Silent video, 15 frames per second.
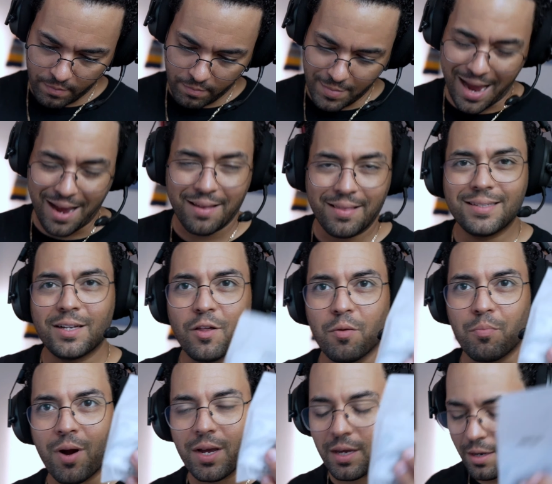Yeah, there's another
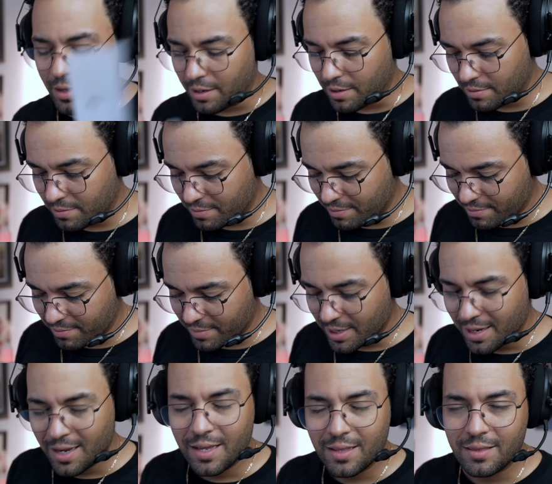bracket here.
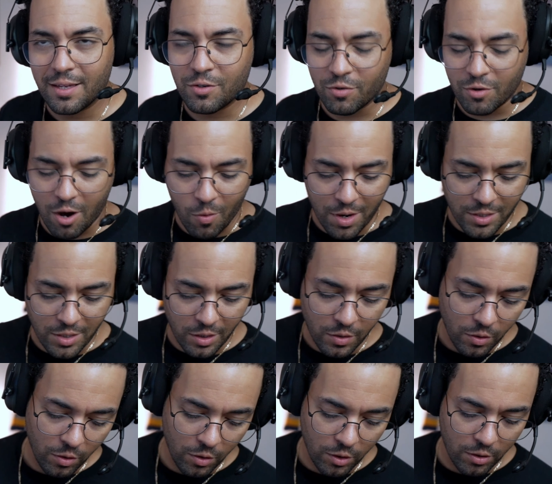Disregard what I said
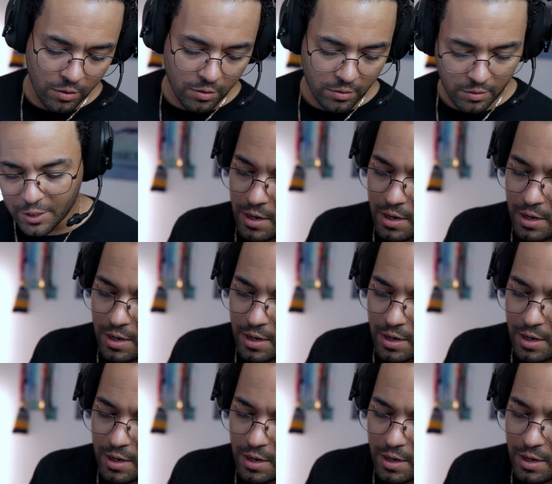earlier. All